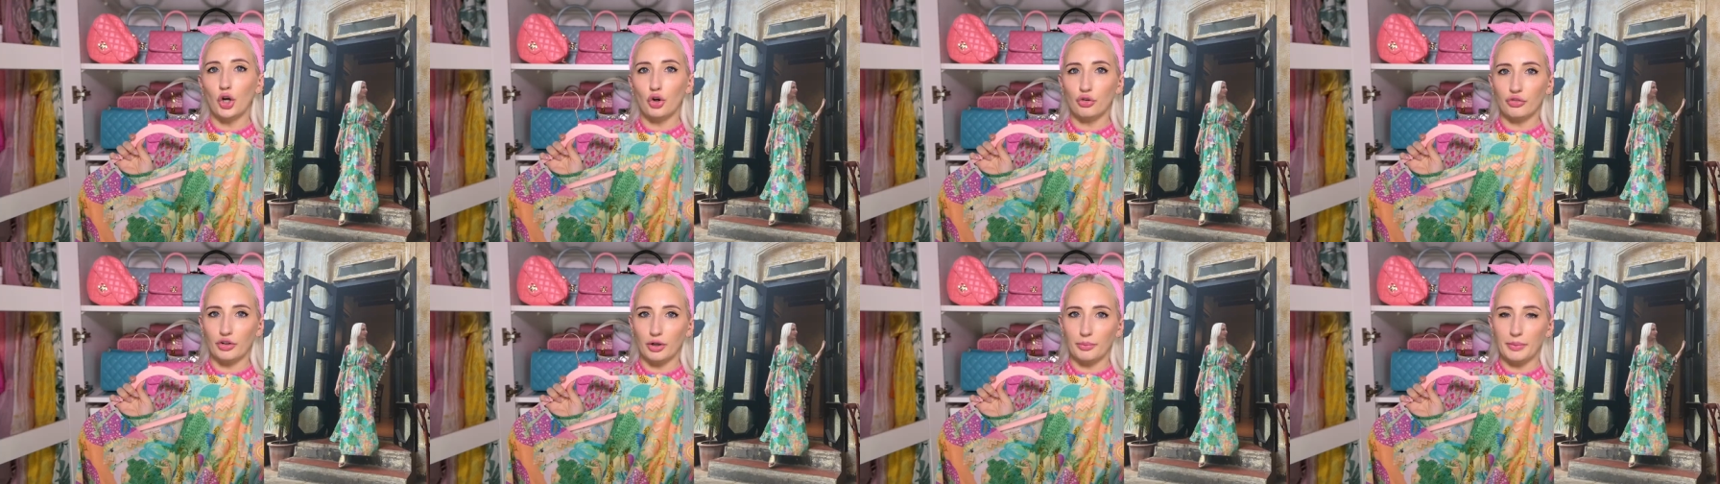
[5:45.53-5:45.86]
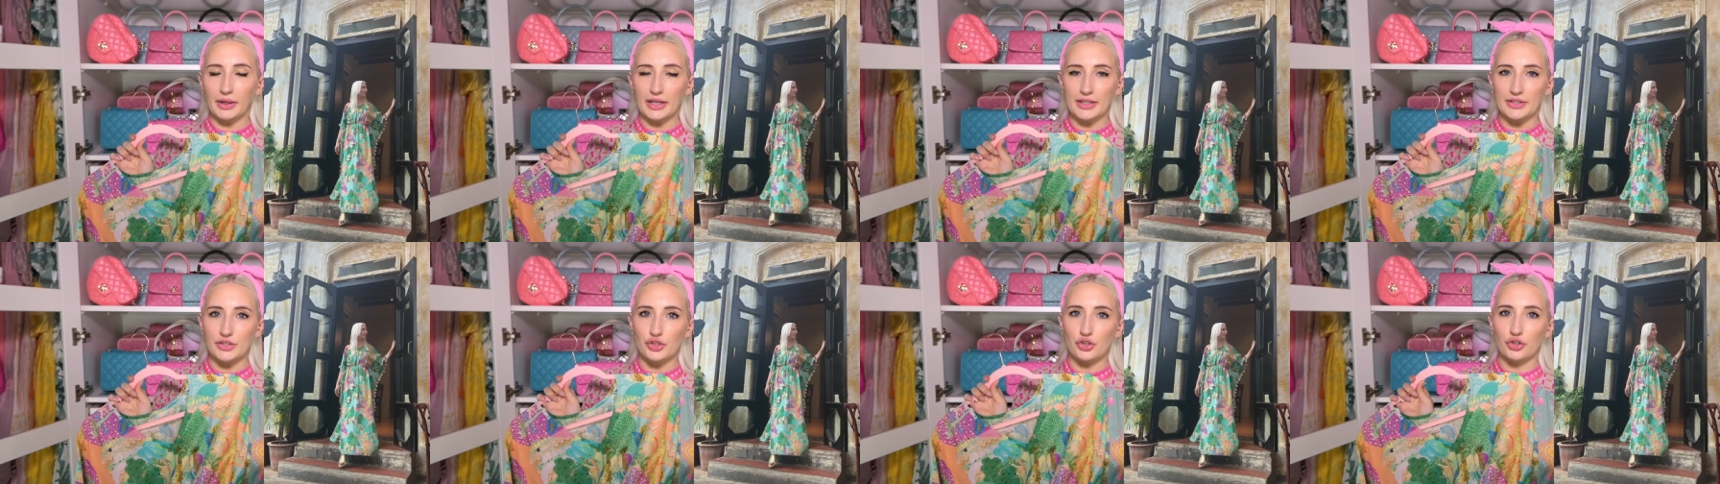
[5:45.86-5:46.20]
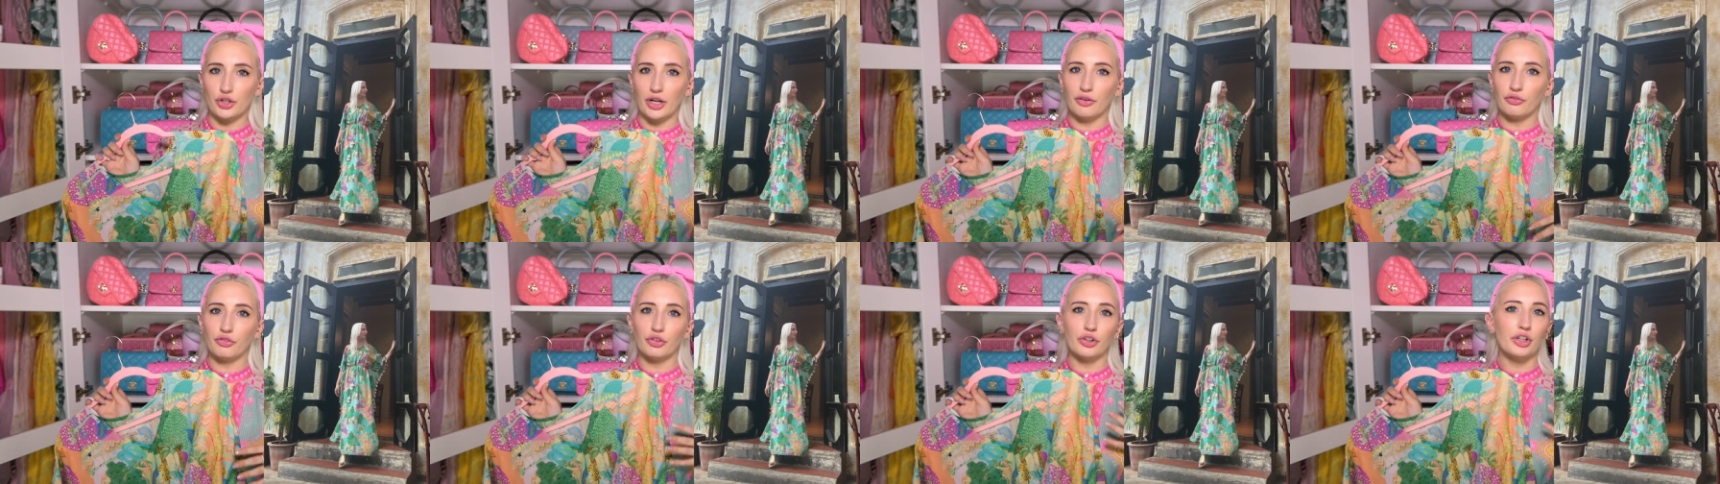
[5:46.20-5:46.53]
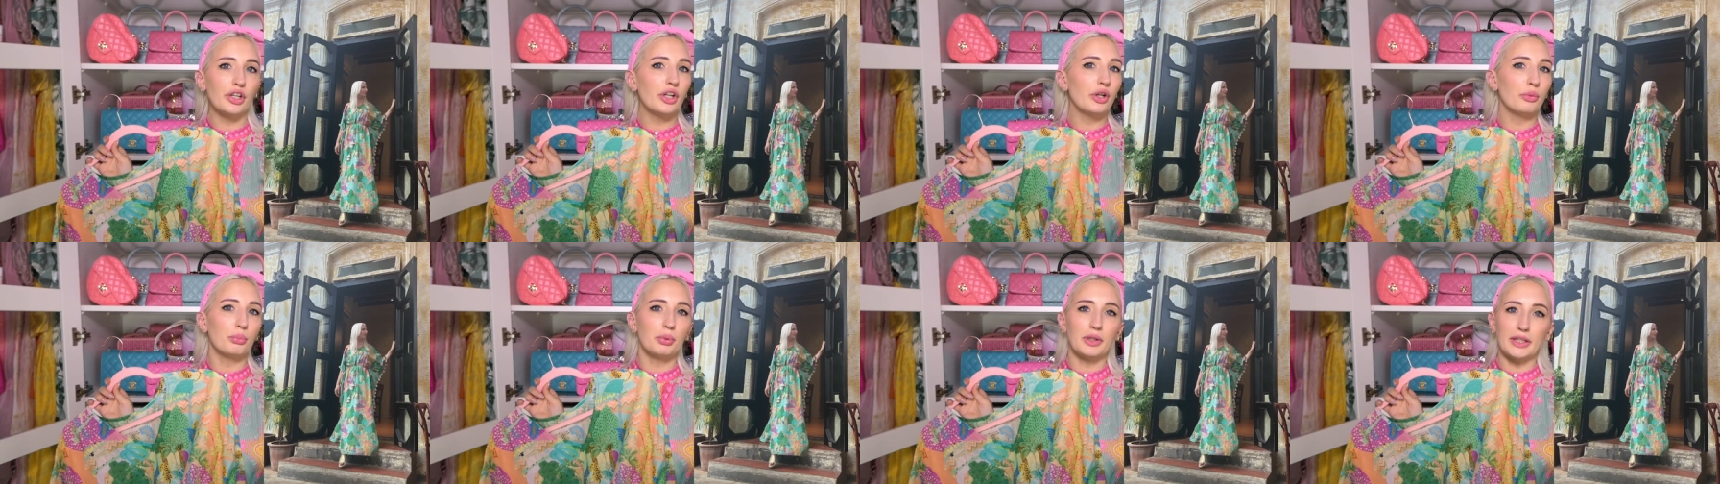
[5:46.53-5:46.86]
over on my Instagram for,
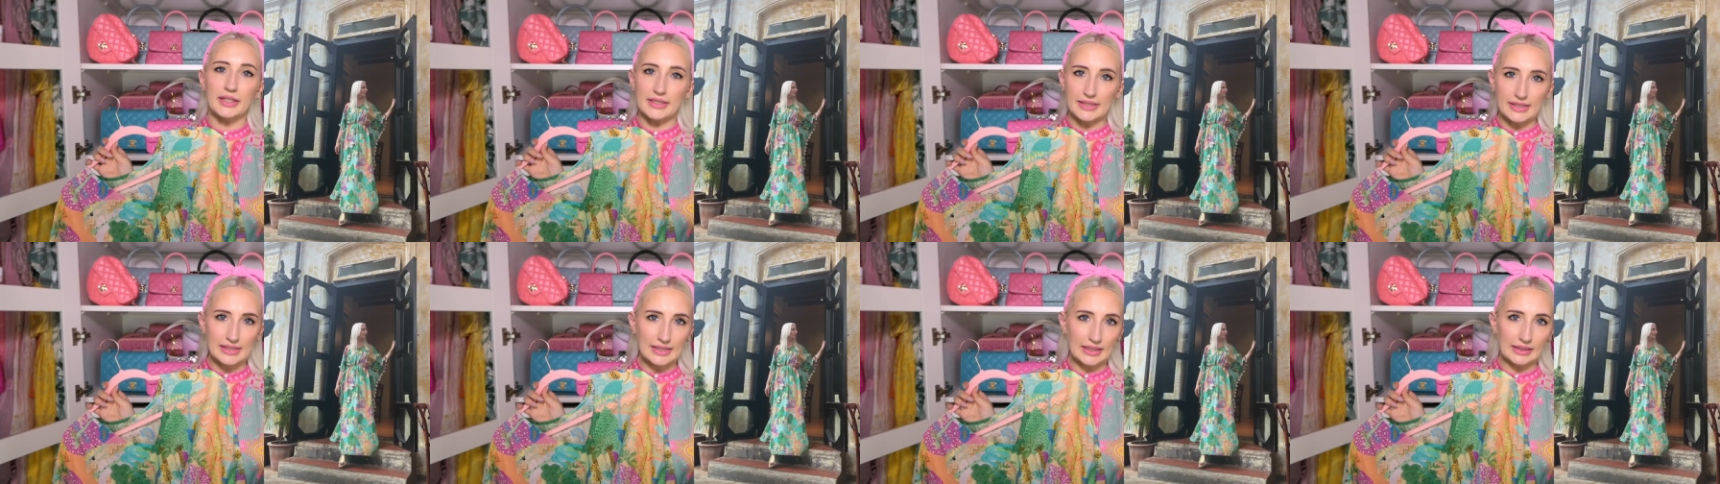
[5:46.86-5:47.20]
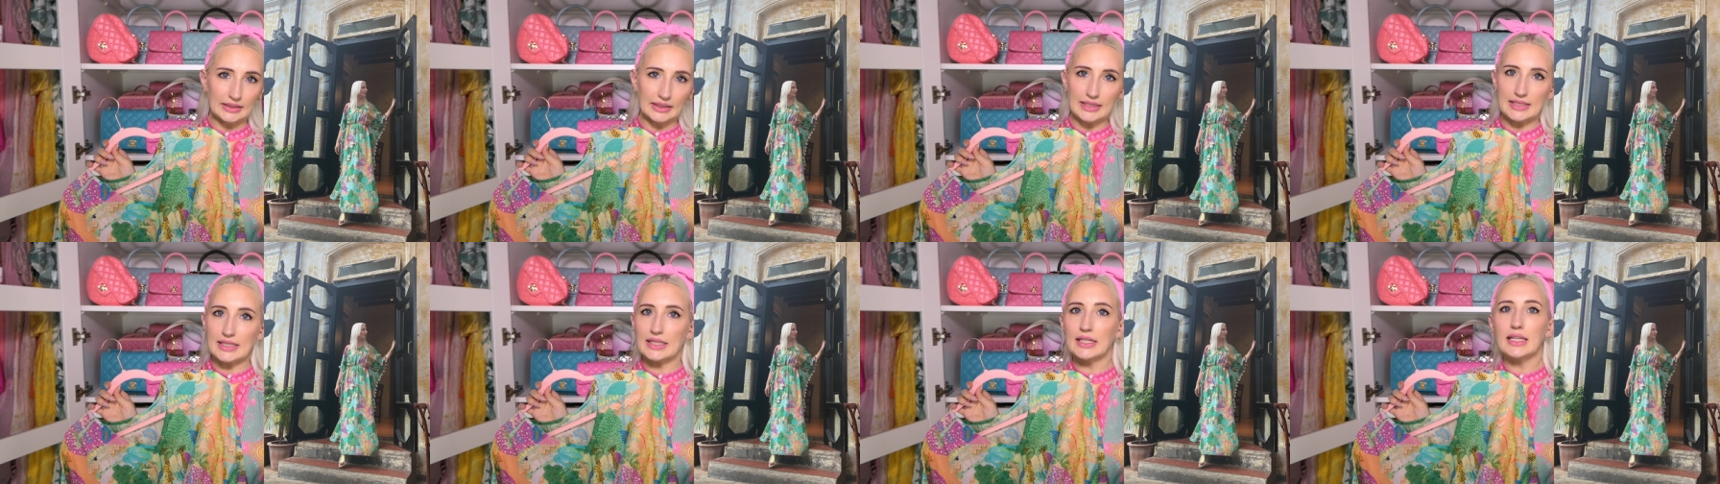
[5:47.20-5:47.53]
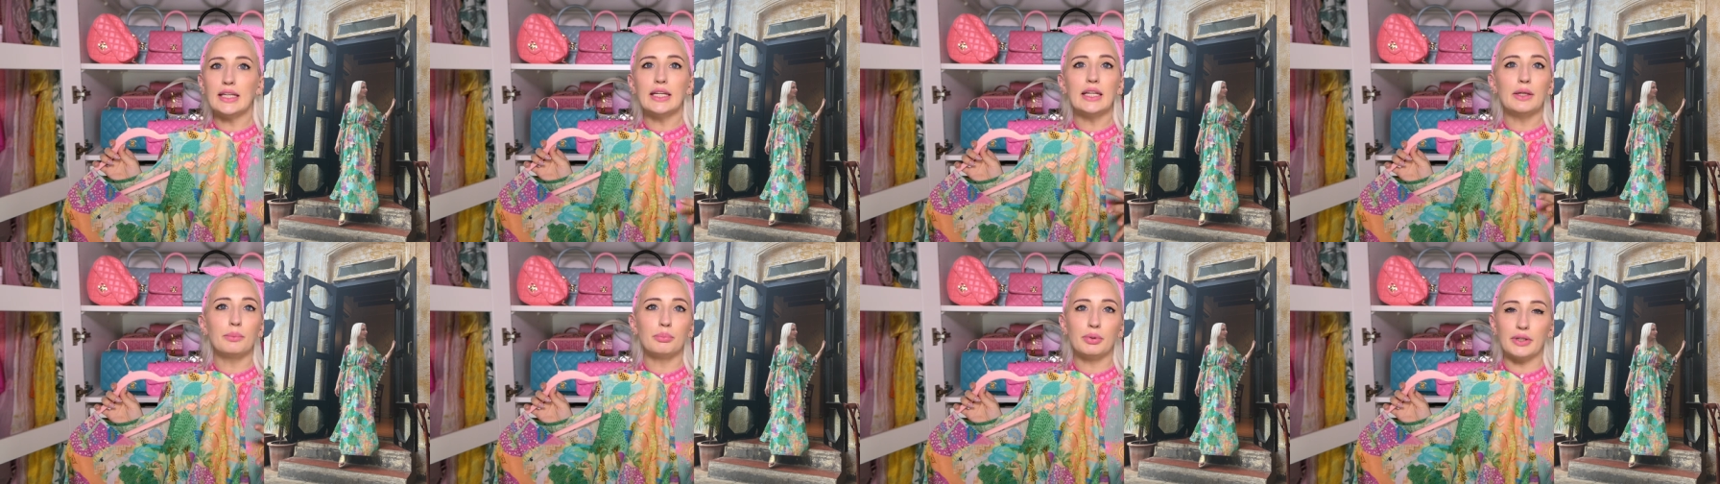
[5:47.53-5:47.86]
you know, places I like to eat,